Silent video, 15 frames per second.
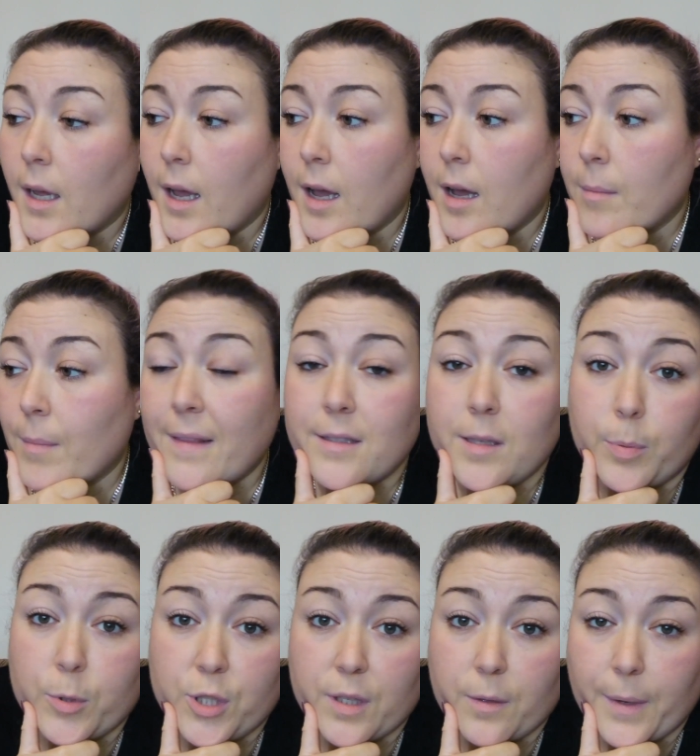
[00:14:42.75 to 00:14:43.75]
Um, and there's a
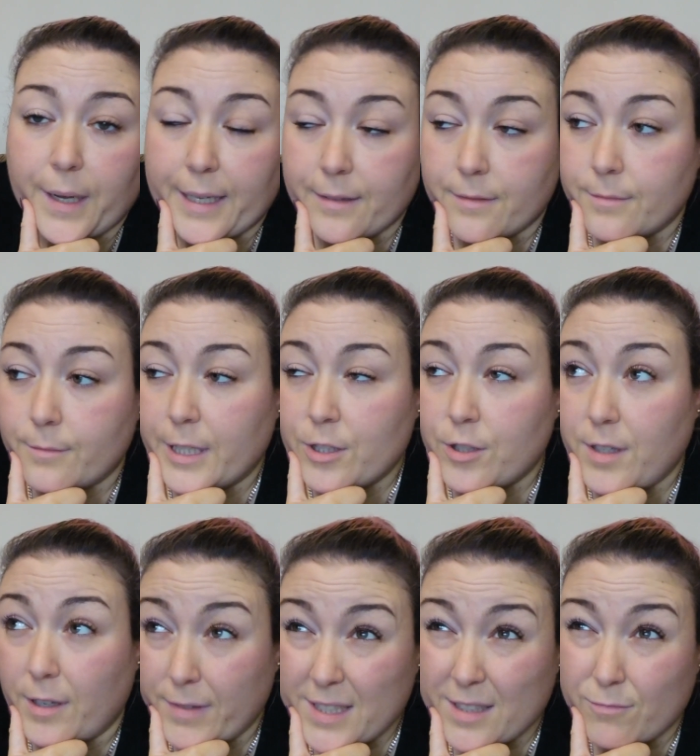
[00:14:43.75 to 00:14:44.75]
bush in the way, which
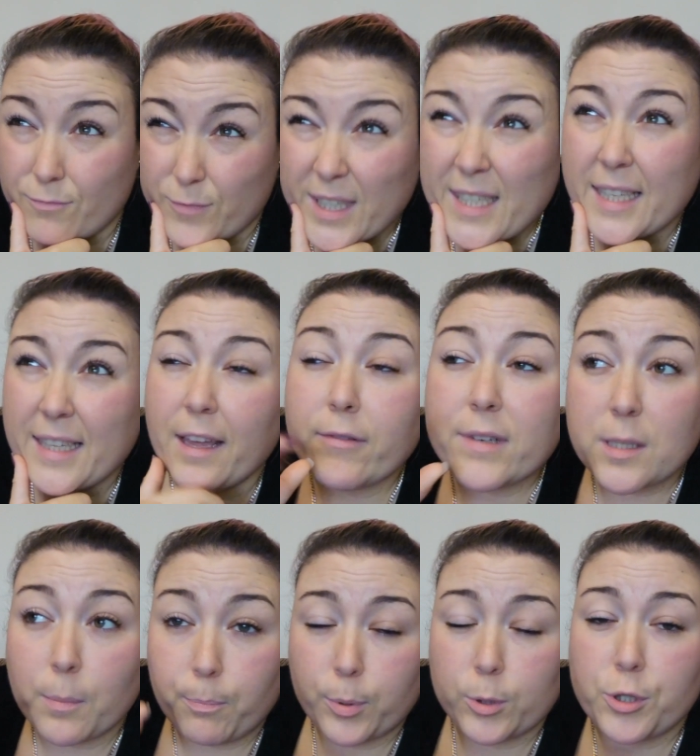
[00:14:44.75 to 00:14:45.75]
there isn't really. There is
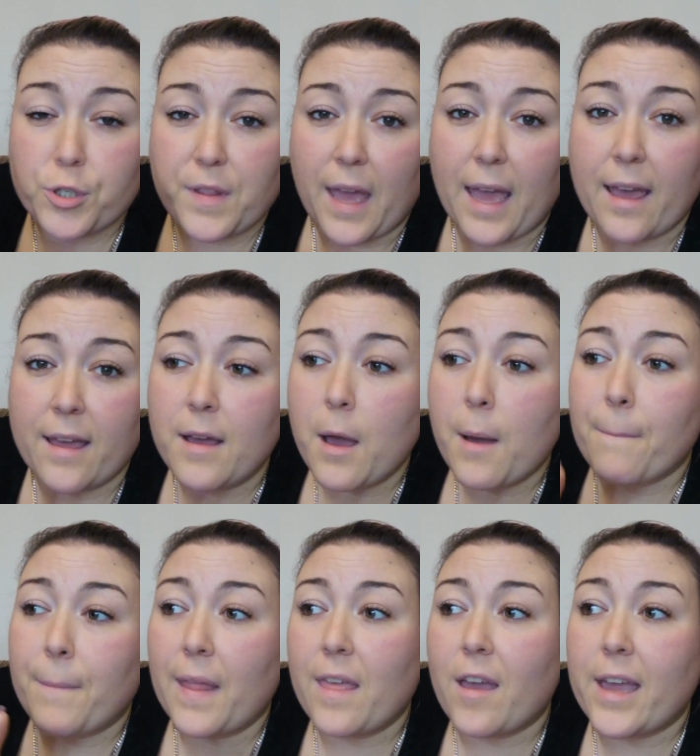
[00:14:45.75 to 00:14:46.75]
a bush there,
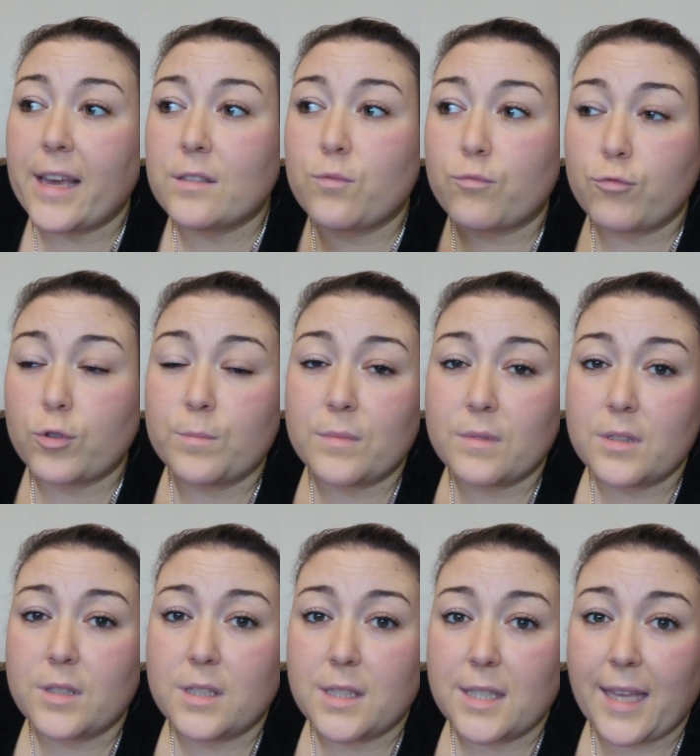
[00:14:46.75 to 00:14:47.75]
but there is room
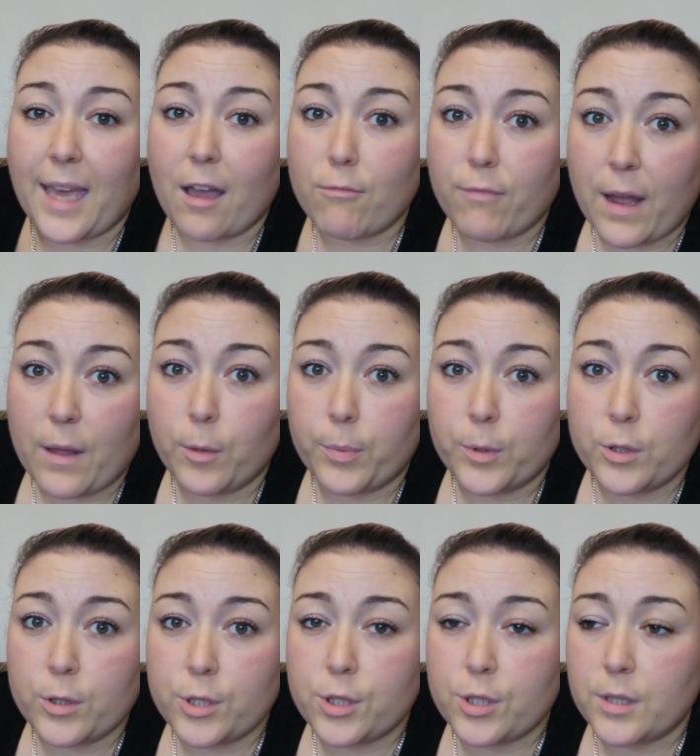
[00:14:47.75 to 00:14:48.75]
to get around the
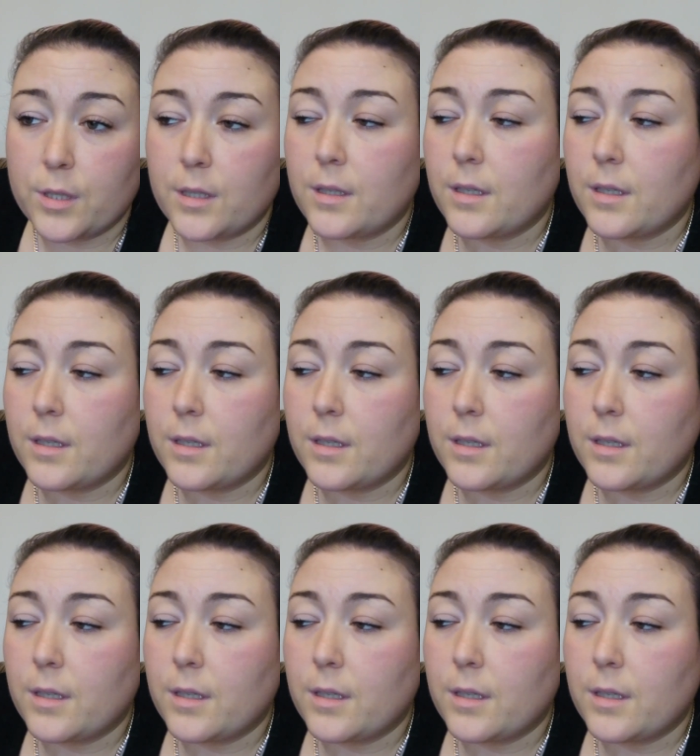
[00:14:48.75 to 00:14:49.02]
bush.